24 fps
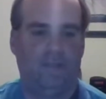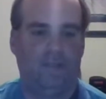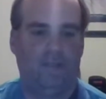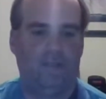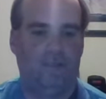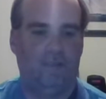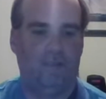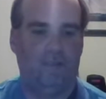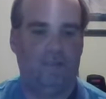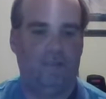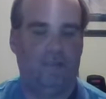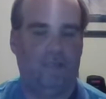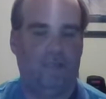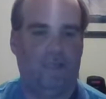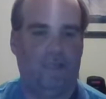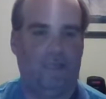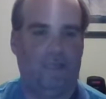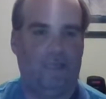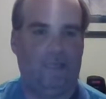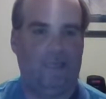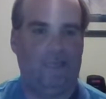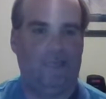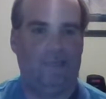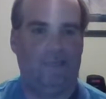and
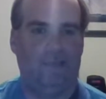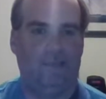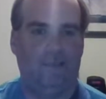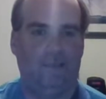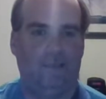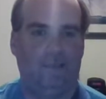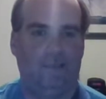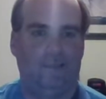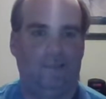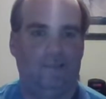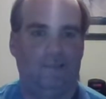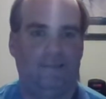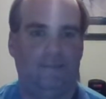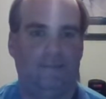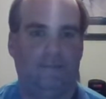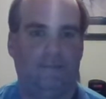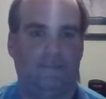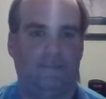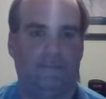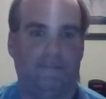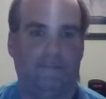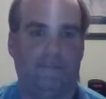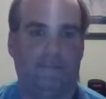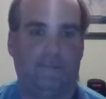his
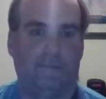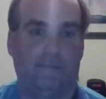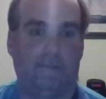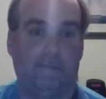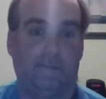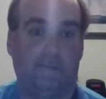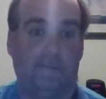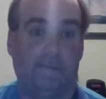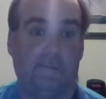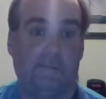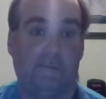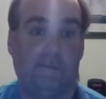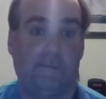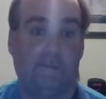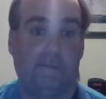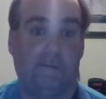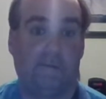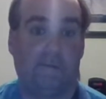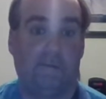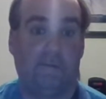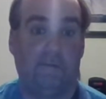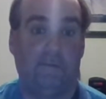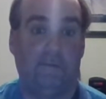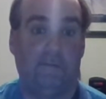
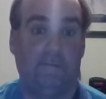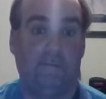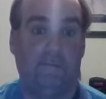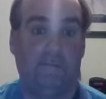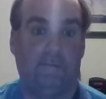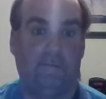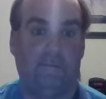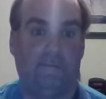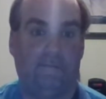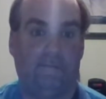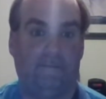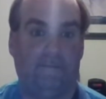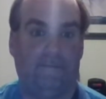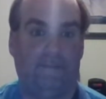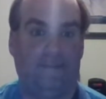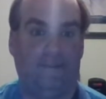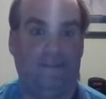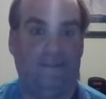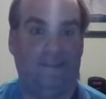girlfriend